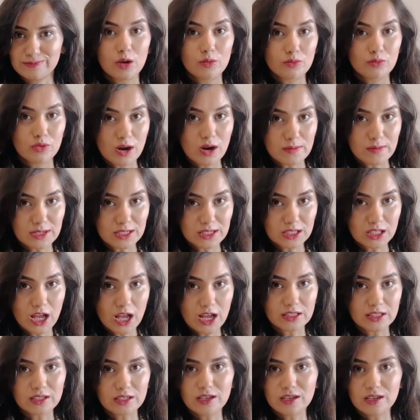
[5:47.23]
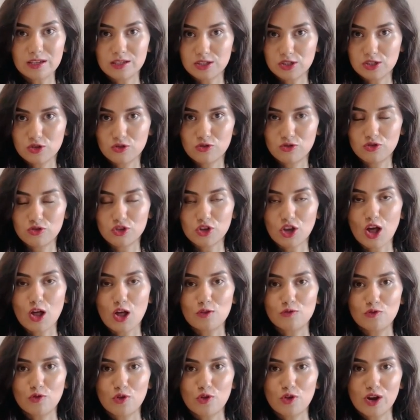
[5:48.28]
Proper lighting is
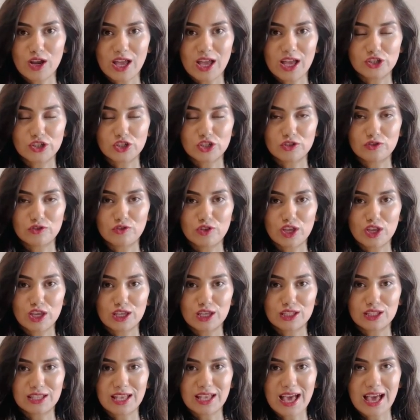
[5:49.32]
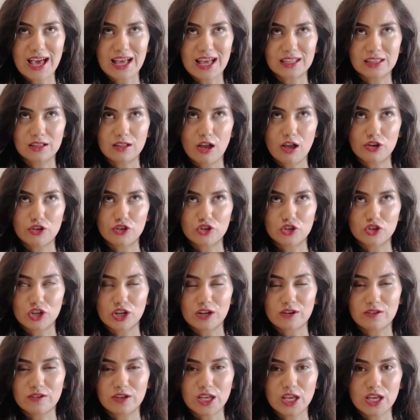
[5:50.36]
crucial for achieving that
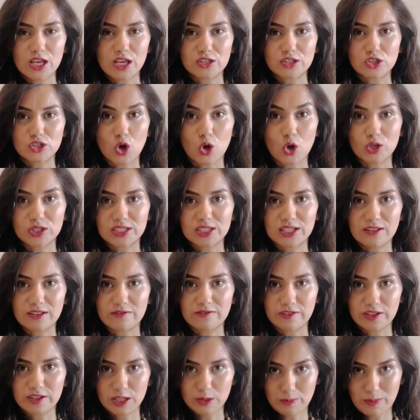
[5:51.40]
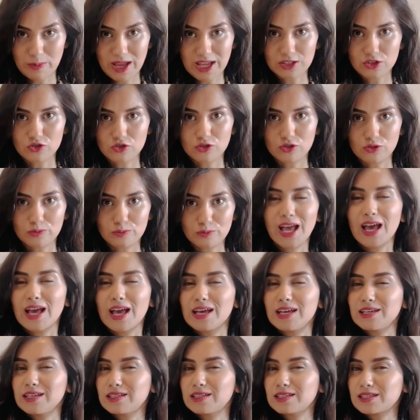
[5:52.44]
luxurious hotel feel bedroom.
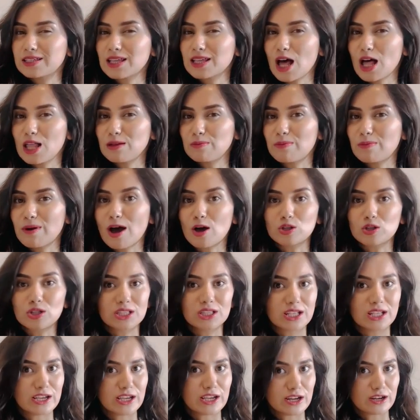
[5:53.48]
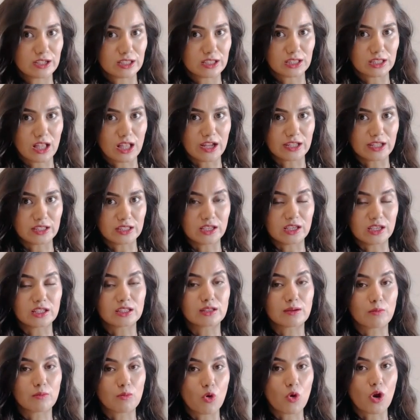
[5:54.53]
It's all about layered lighting.
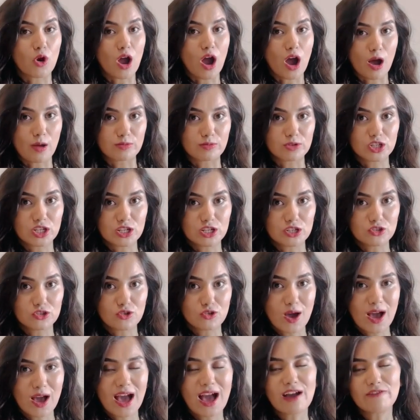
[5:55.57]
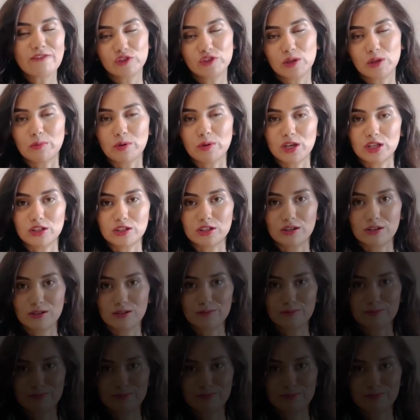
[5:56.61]
The more options you have, the better.